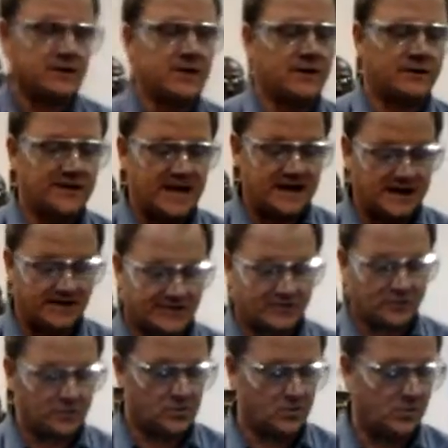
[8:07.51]
Oh, that ain't
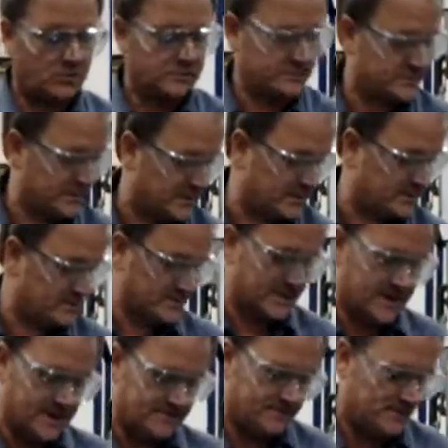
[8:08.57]
so cool. Okay. All
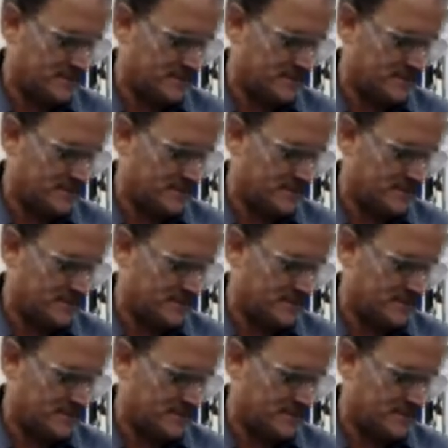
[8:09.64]
right.